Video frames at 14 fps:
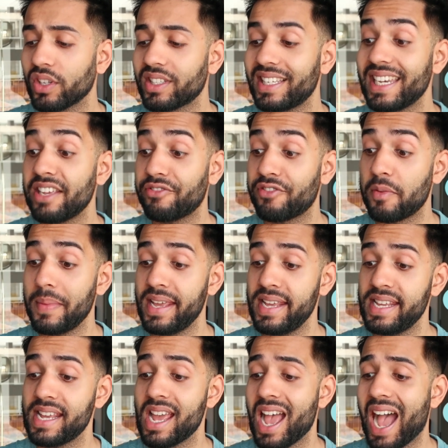What's in it for
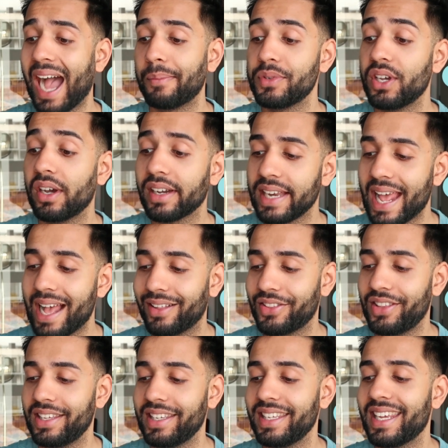me? I'm young and
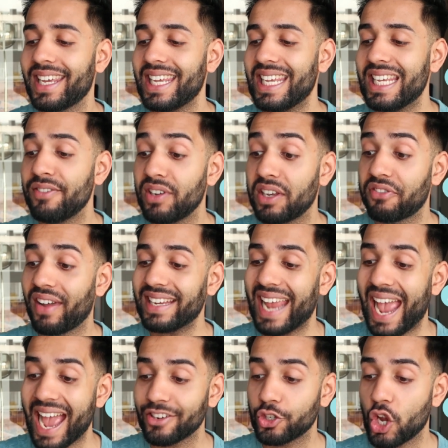healthy. Even if I
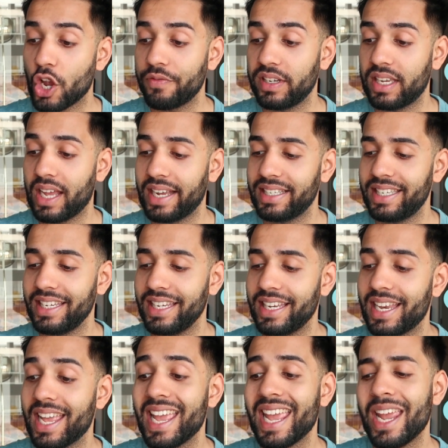catch
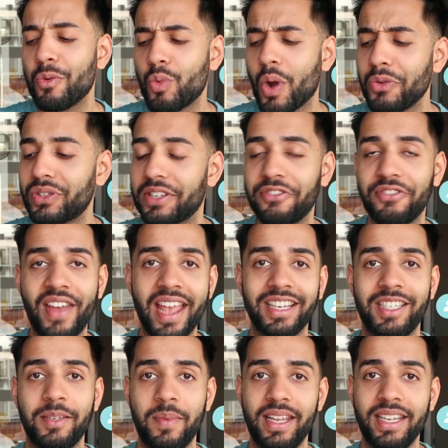COVID-19, it won't
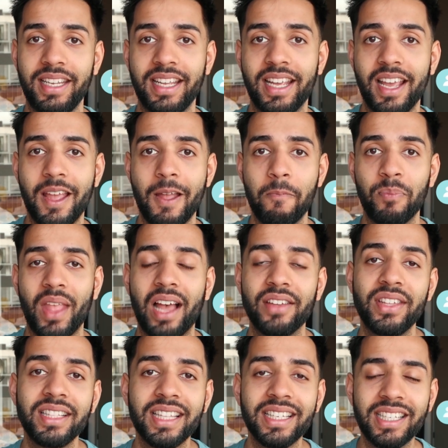affect me.
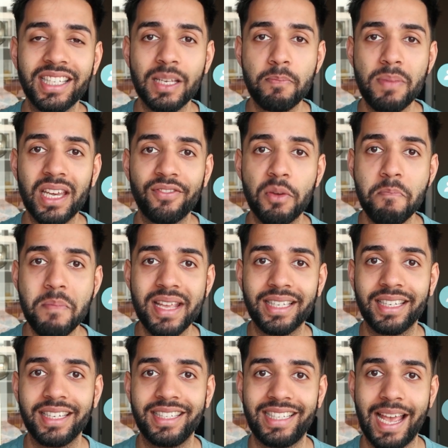I think this is a bit of a
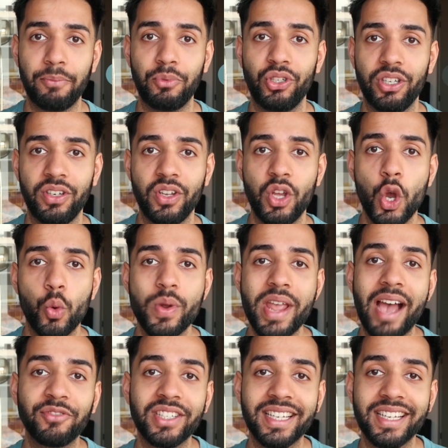misconception.
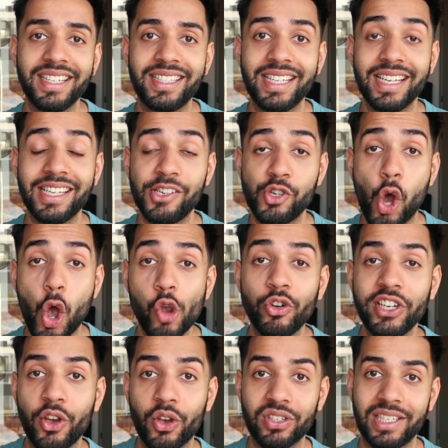We have to consider not
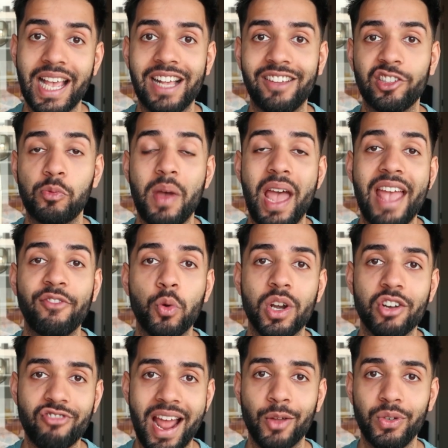only ourselves, but
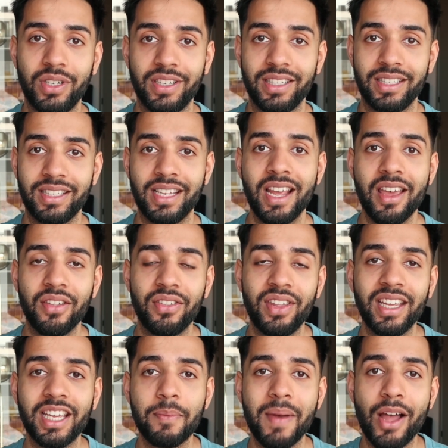everyone around us.
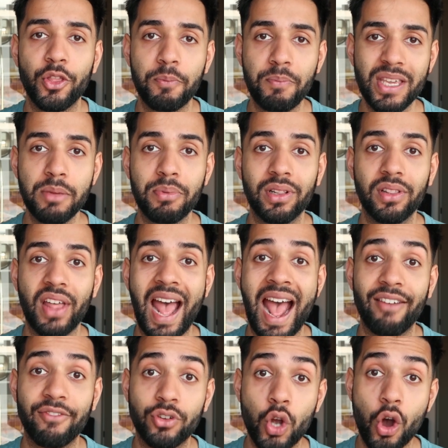Think about the people
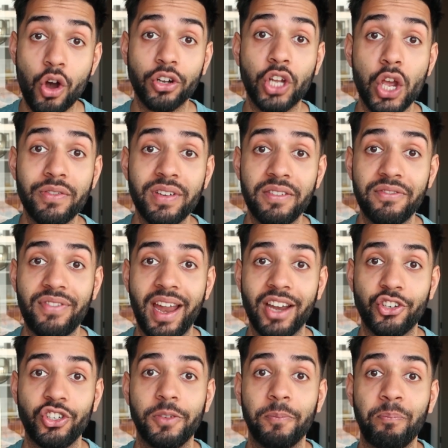that have got a COVID
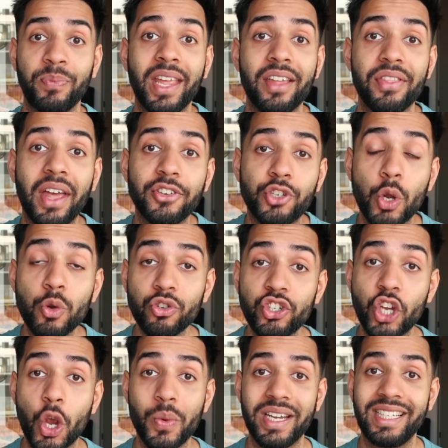infection that don't
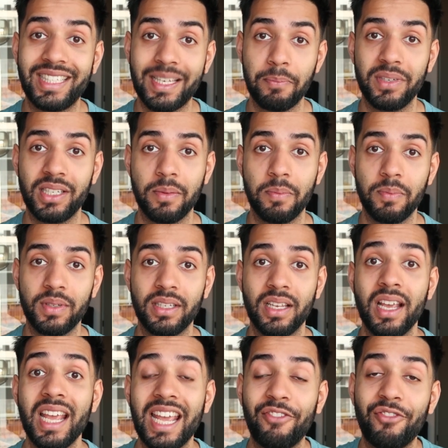show any symptoms.
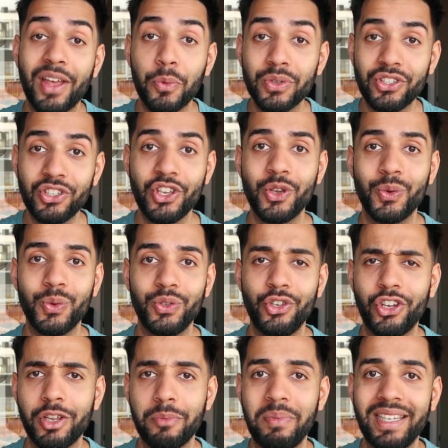If that was you,
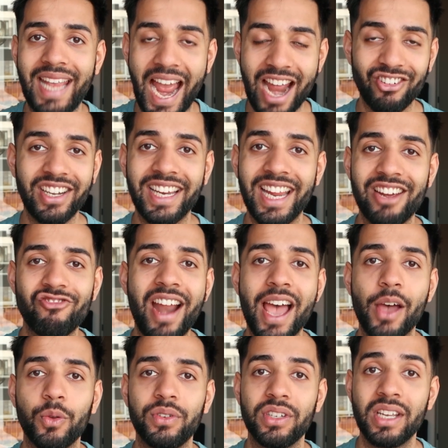you could be carrying it
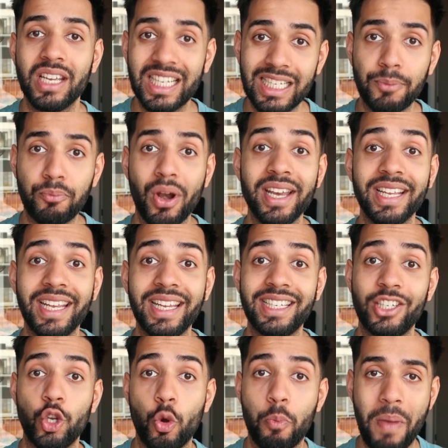around, spreading
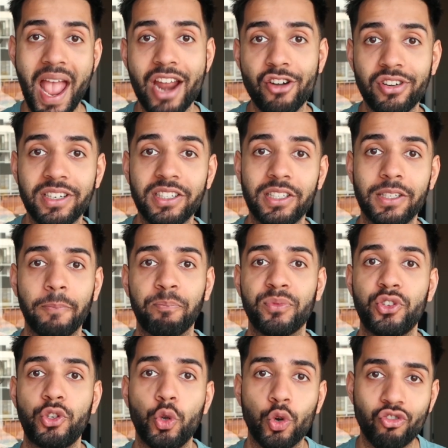it to your parents,
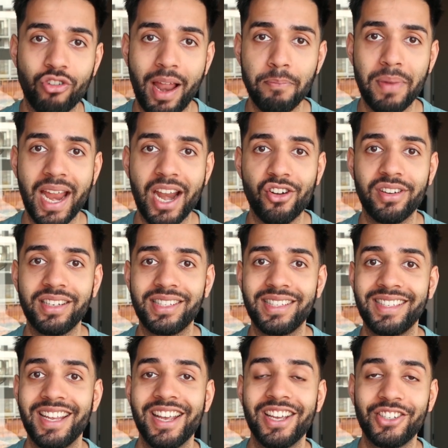to your
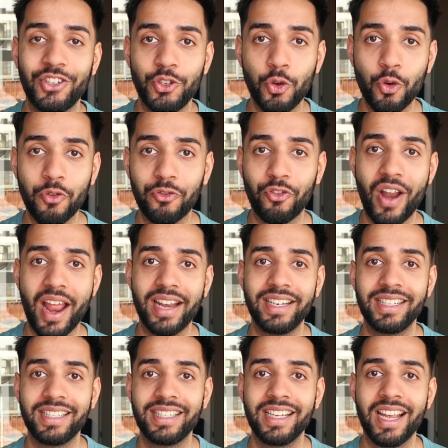grandparents, to your
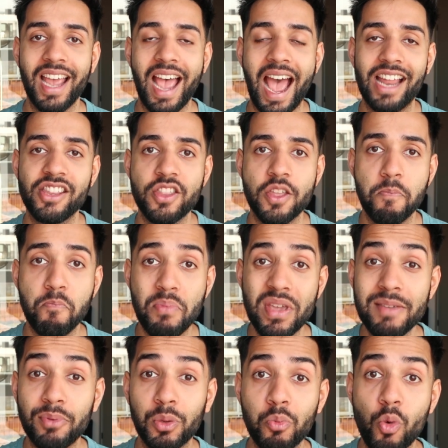friends, and the
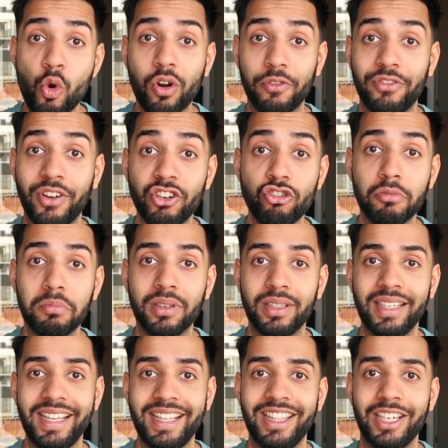people more
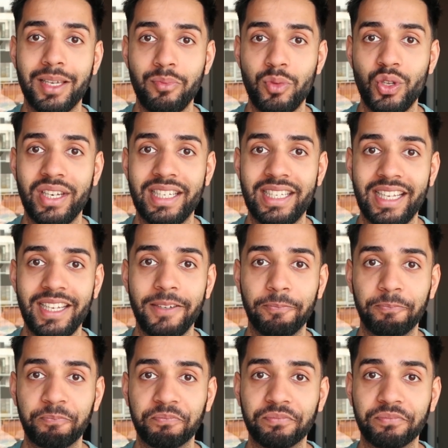vulnerable in the community.